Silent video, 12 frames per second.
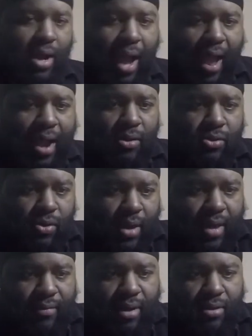I also
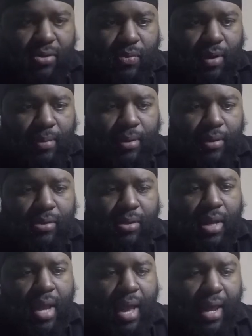have other square bills,
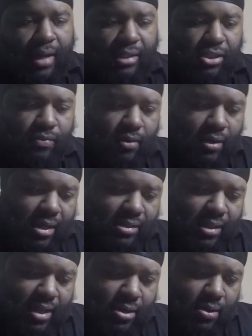and I just realized
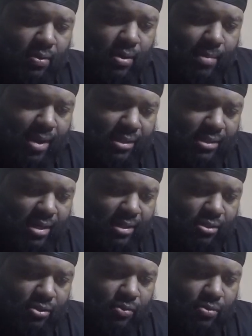that hook on the backside
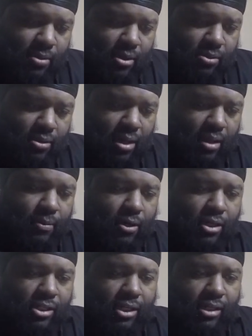is too small, so I am
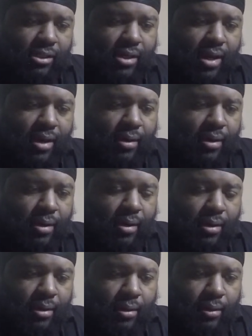gonna change that.
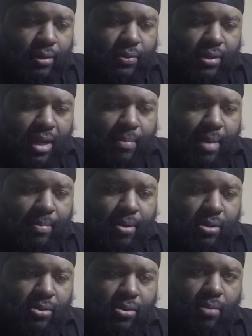This was out of my
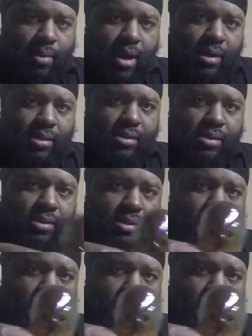personal box.